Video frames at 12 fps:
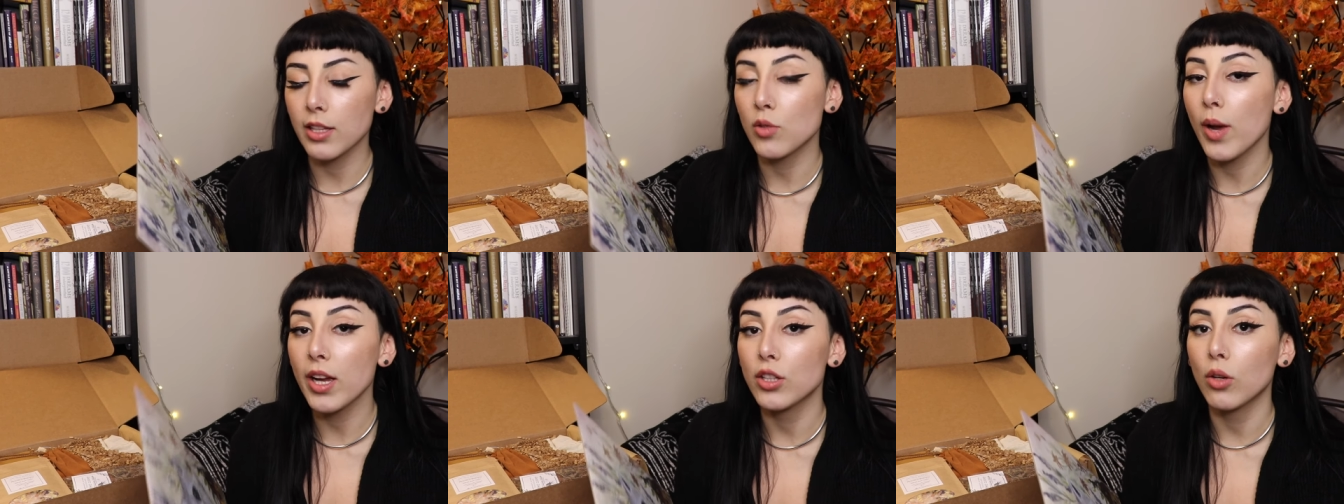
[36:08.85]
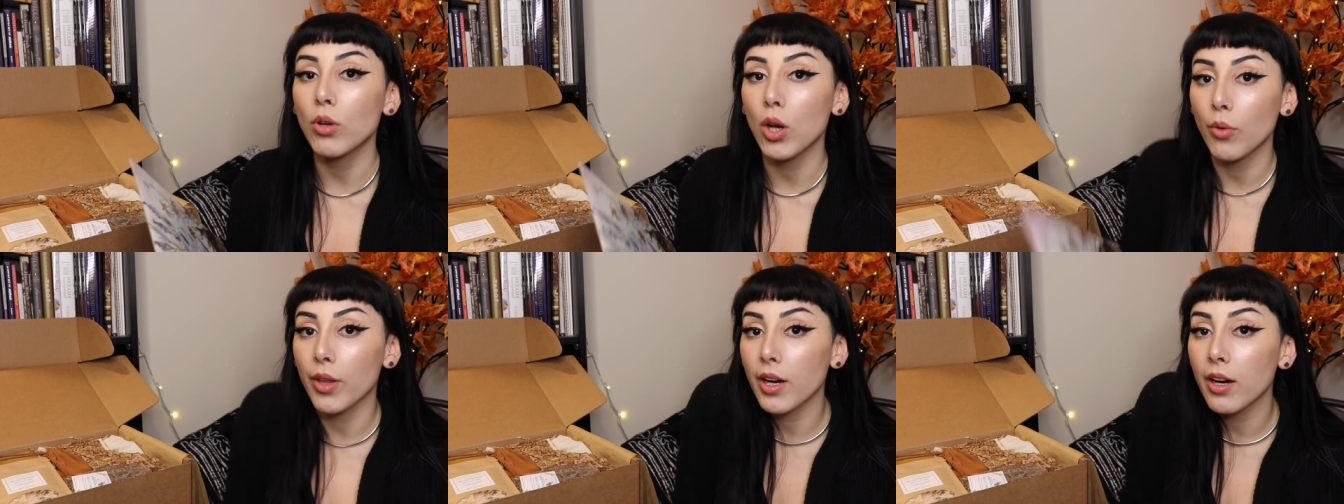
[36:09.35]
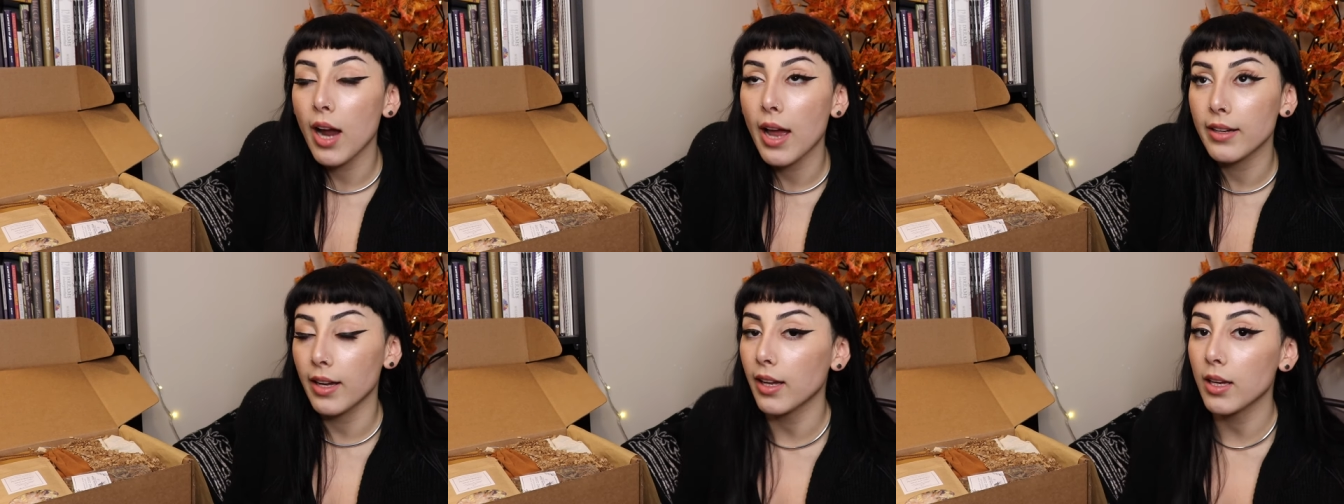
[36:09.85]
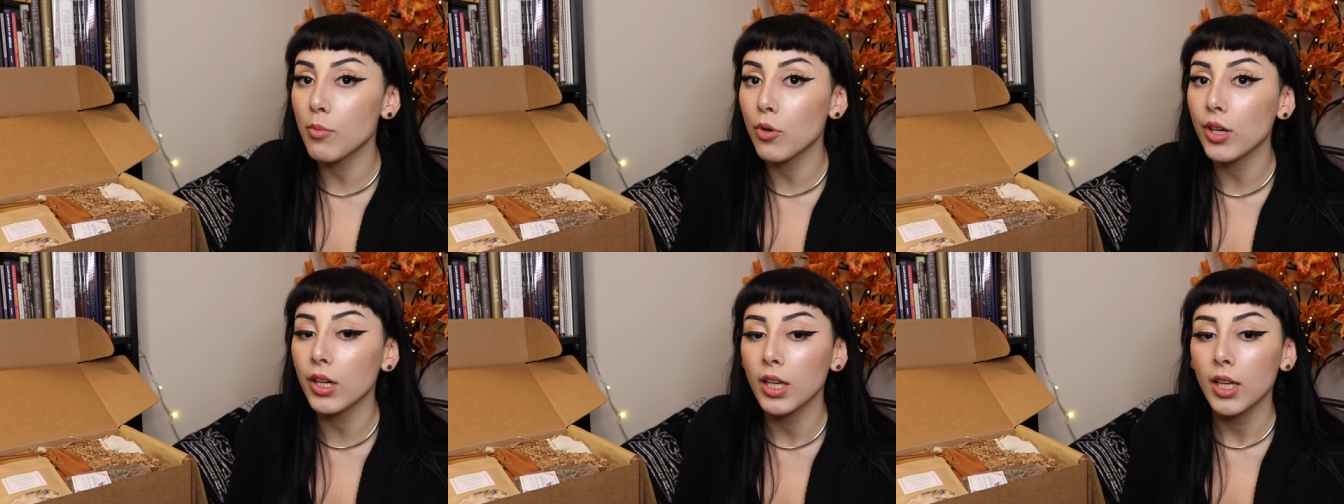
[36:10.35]
That's why I don't go there at night
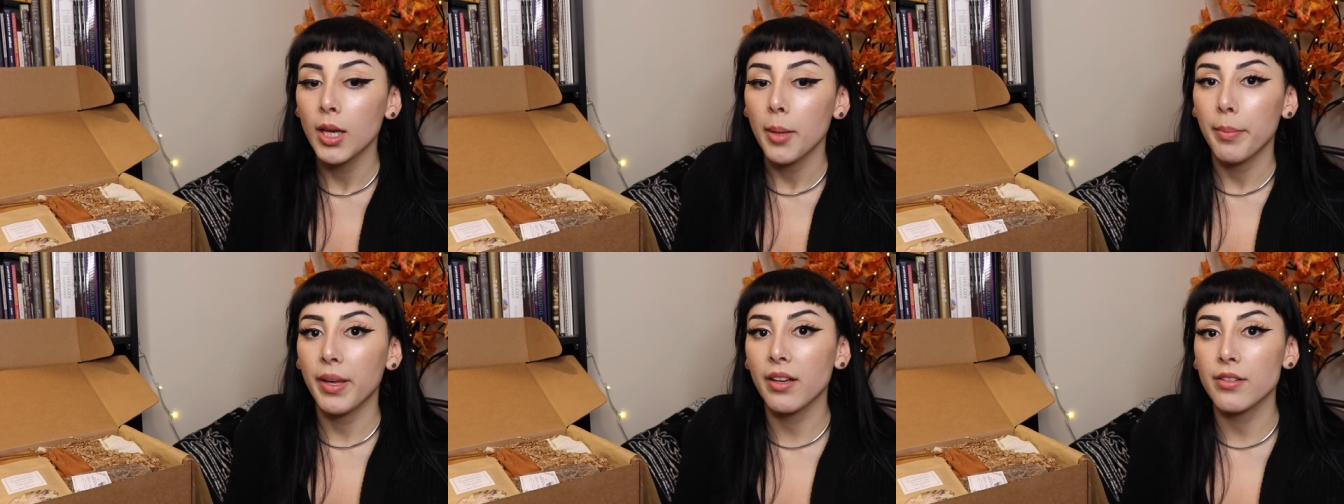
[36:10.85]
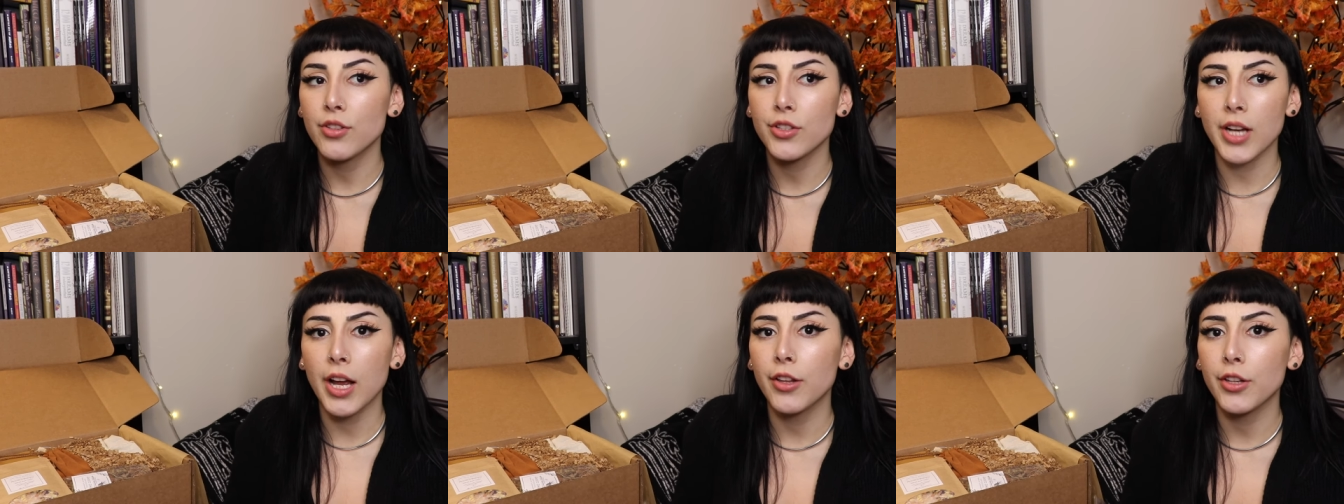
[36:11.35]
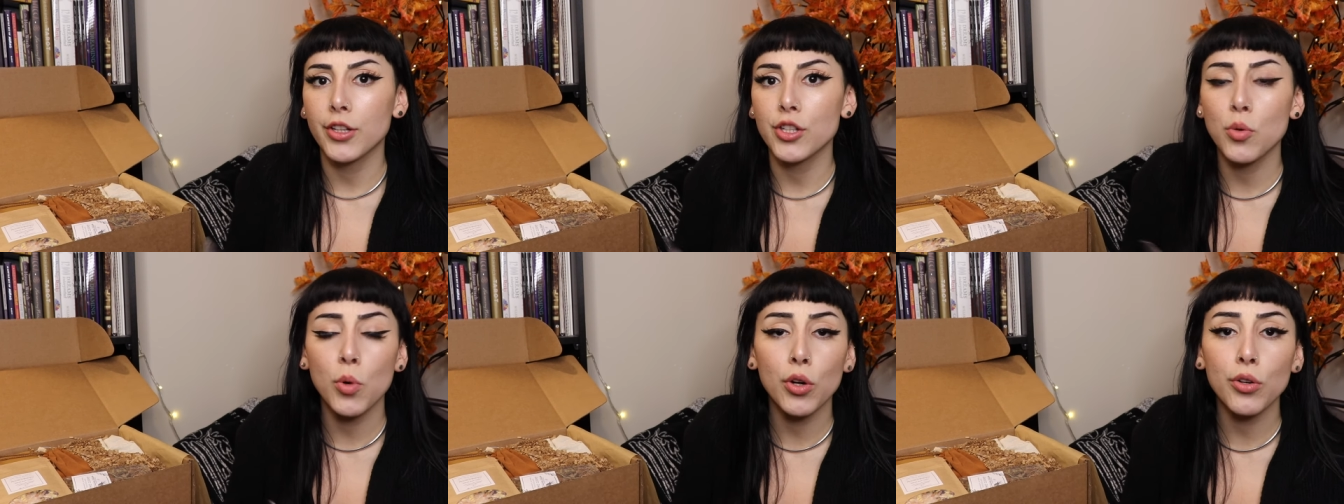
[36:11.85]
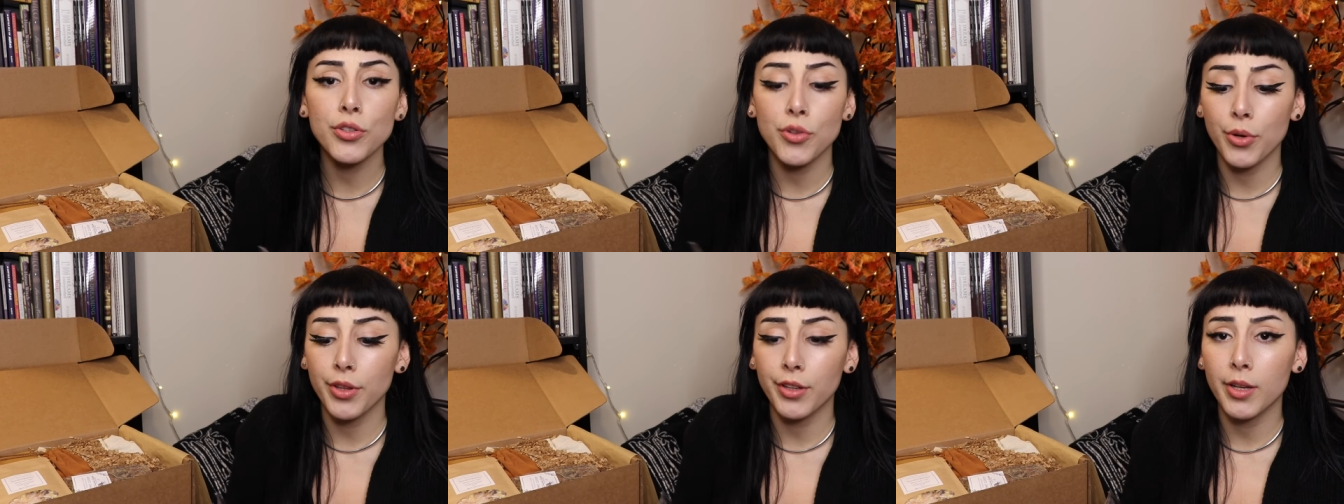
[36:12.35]
anymore because there's either squirrels
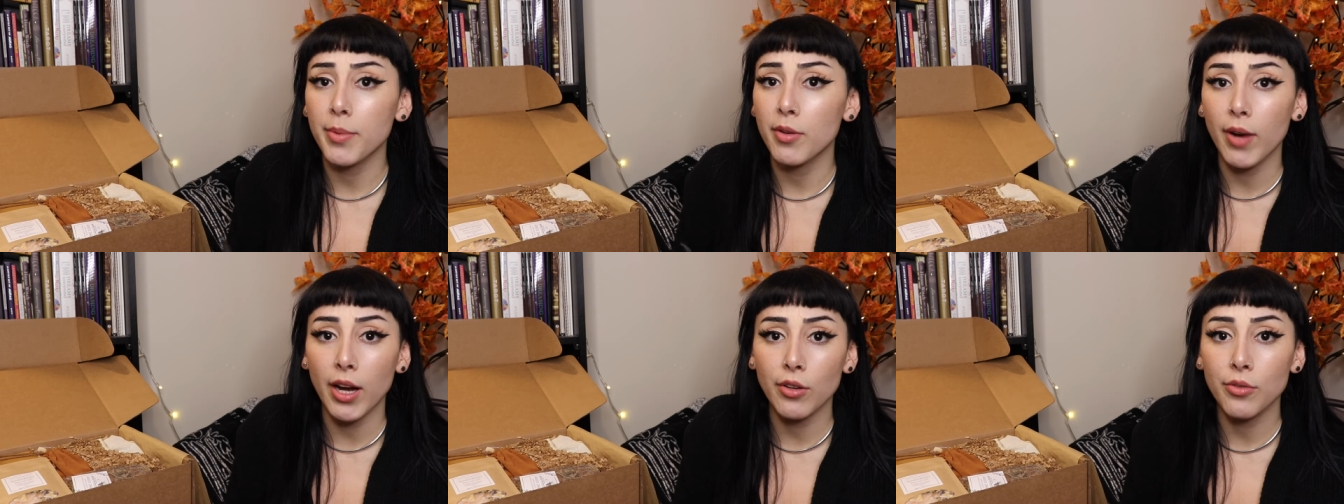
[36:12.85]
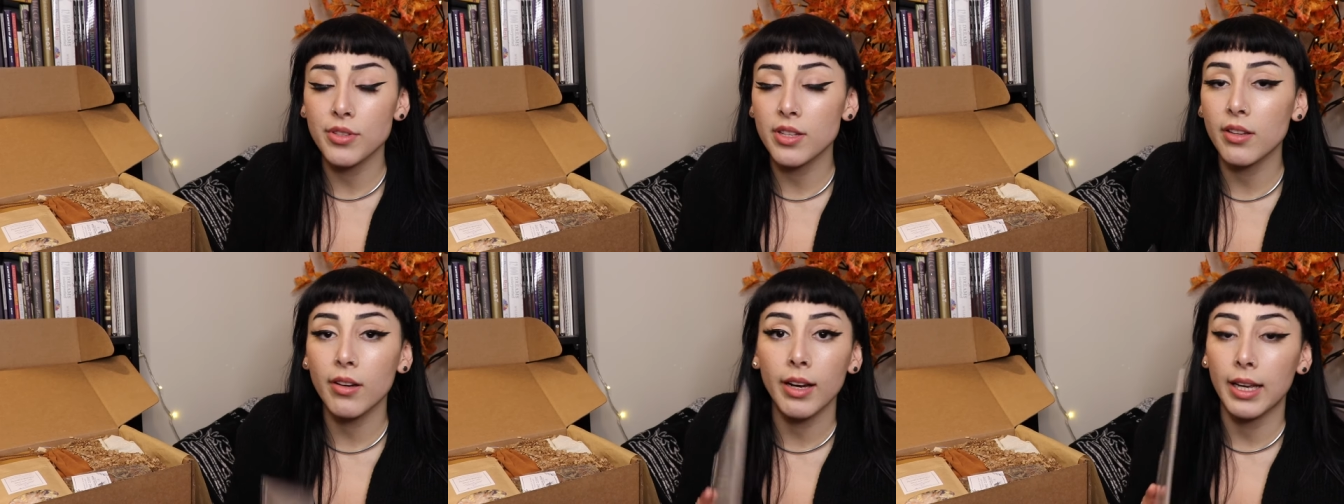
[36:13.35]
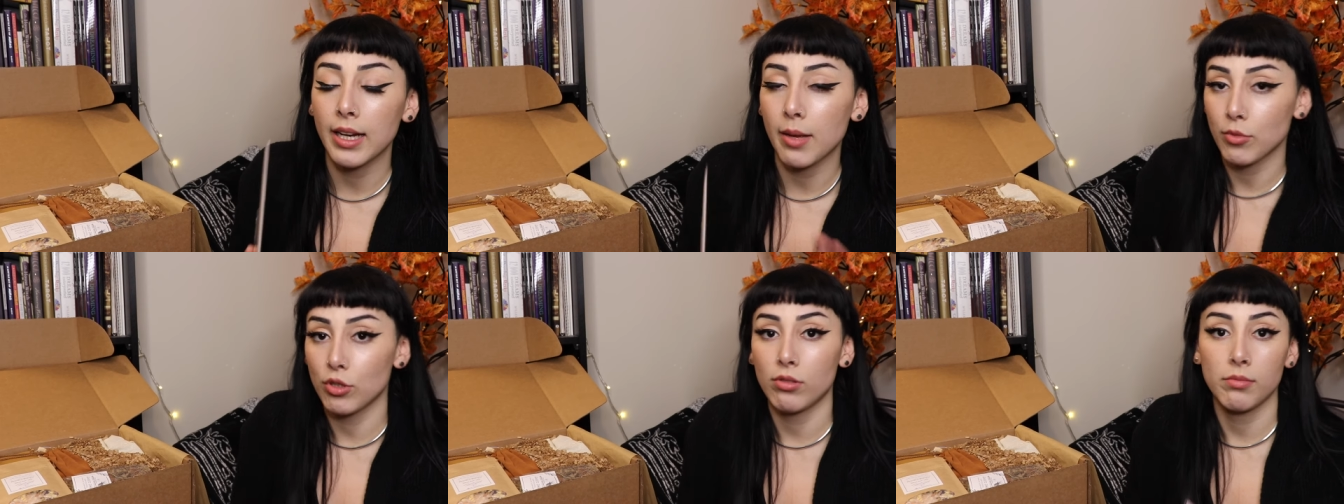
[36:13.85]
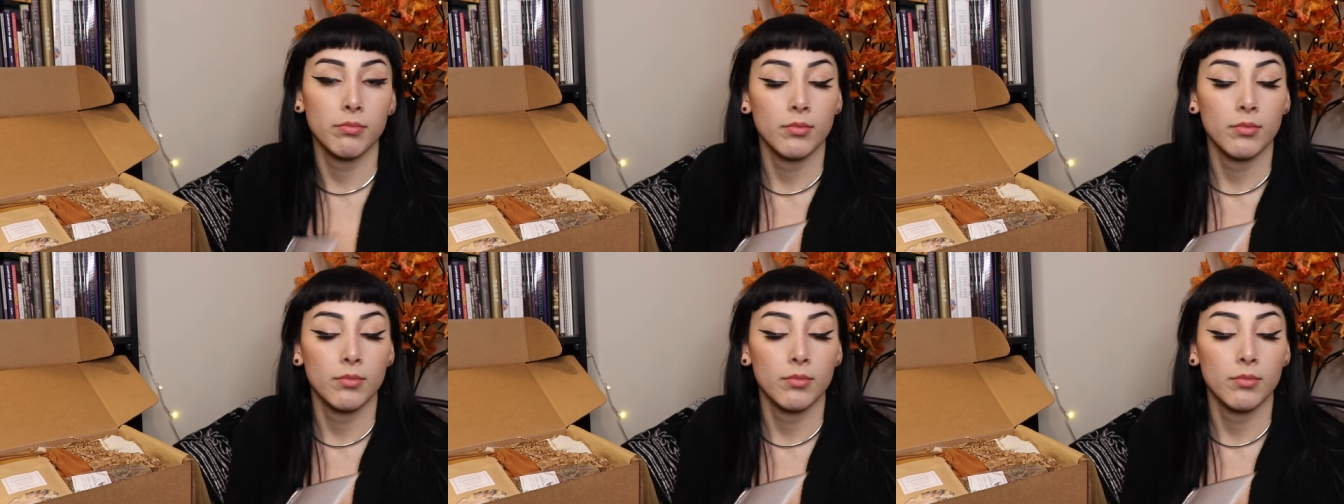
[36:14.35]
or there could be raccoons in there and I'm just,